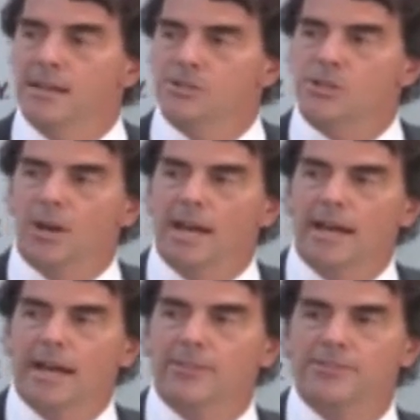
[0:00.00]
So
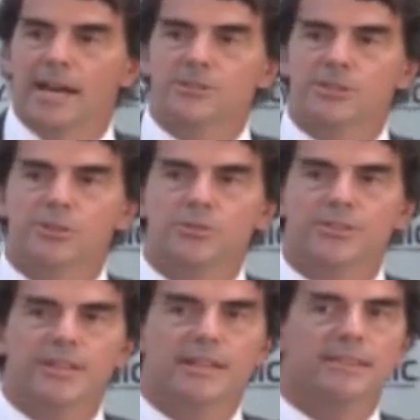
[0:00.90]
I do
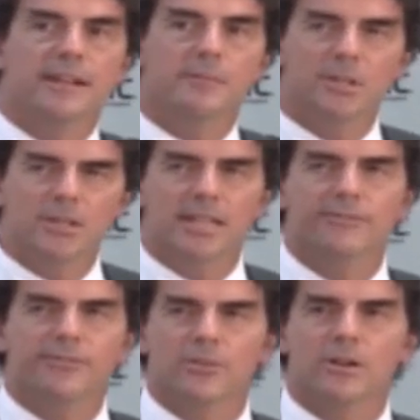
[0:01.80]
think that I'm looking
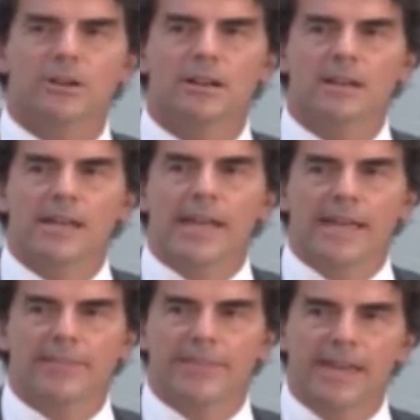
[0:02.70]
for,
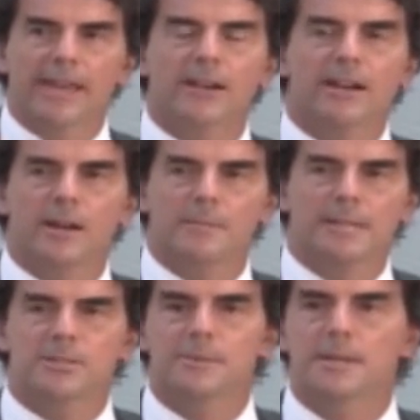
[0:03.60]
and they are
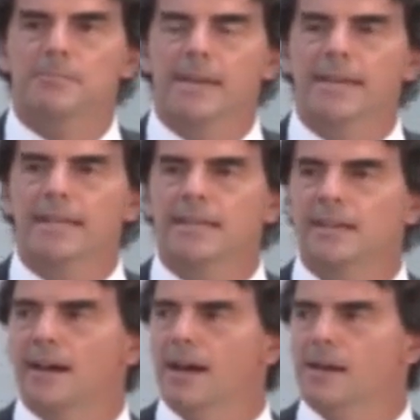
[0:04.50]
coming to me,
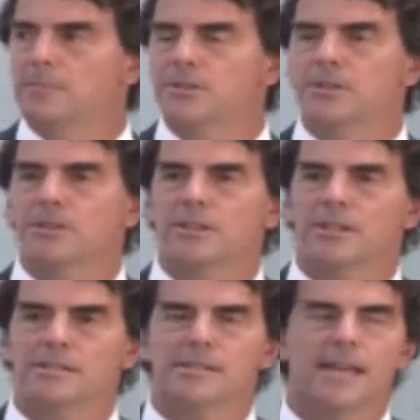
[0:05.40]
many
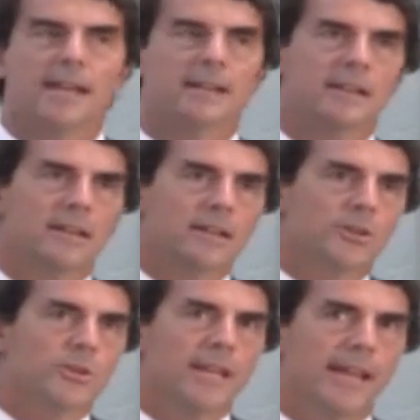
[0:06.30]
opportunities that
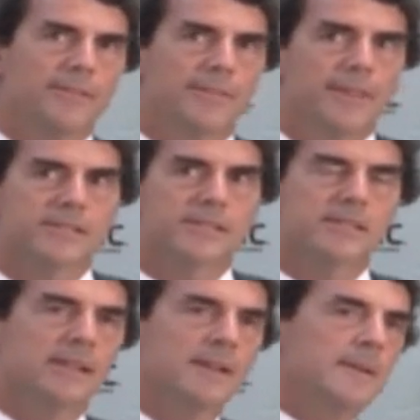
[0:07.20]
create
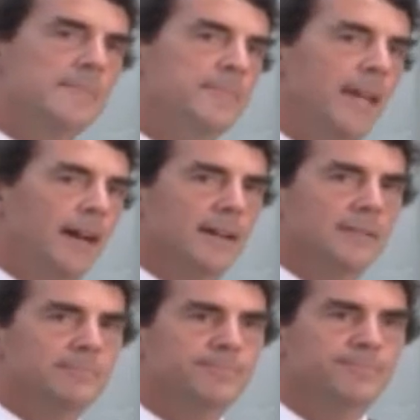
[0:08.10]
this
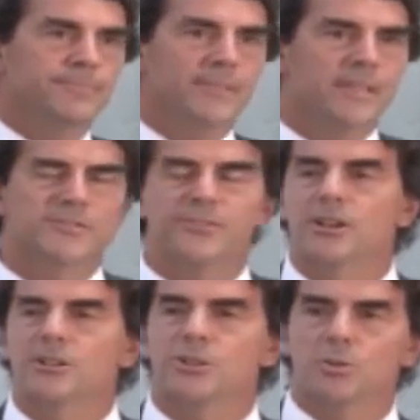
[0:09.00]
this
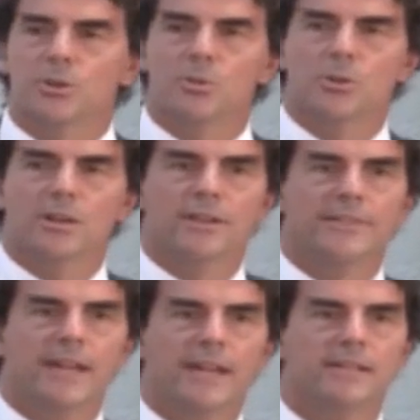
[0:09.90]
virtual
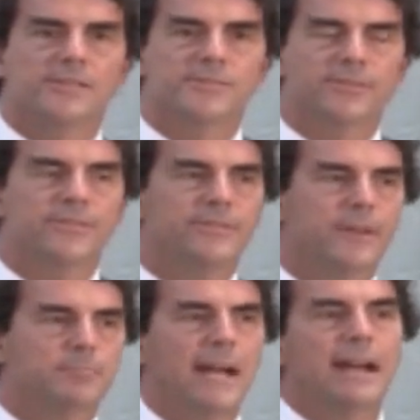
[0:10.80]
world
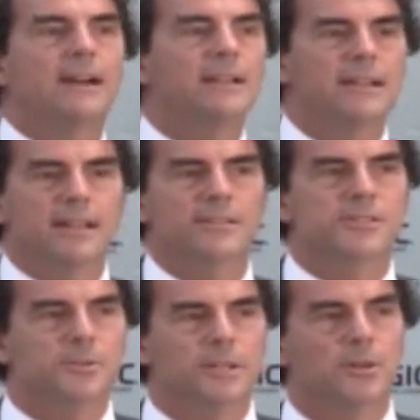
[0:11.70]
that
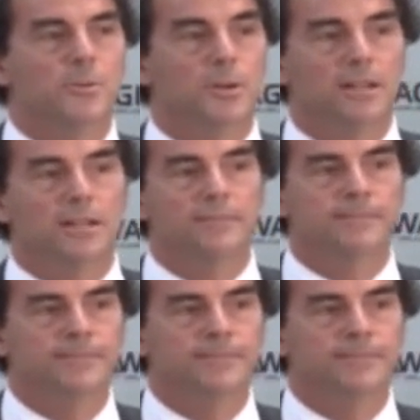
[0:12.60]
parallels the real world.